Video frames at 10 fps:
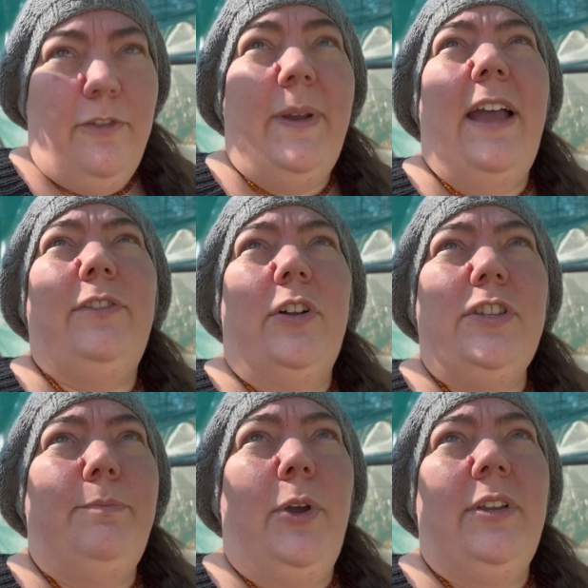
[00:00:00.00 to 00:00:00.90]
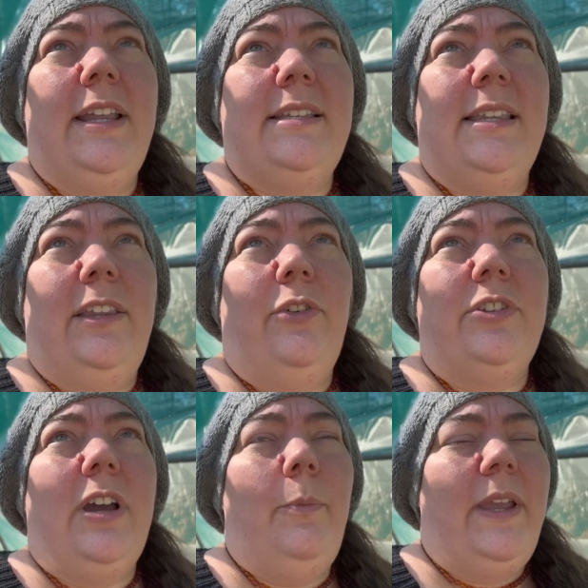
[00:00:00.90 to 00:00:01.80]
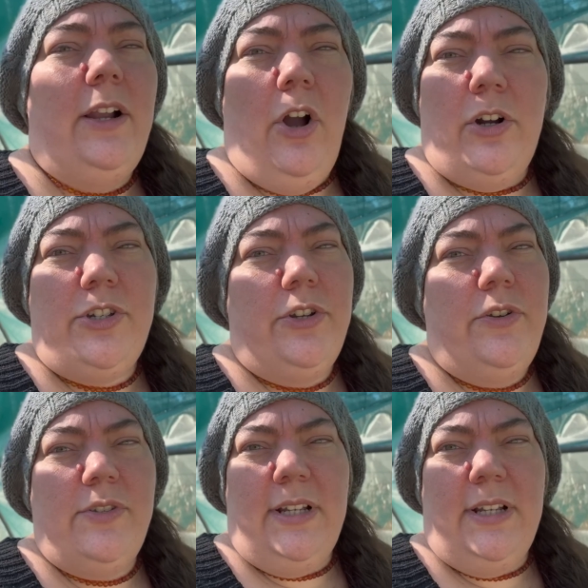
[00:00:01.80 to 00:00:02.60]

We have lots of bird nests in there all the time. We get cockatoos,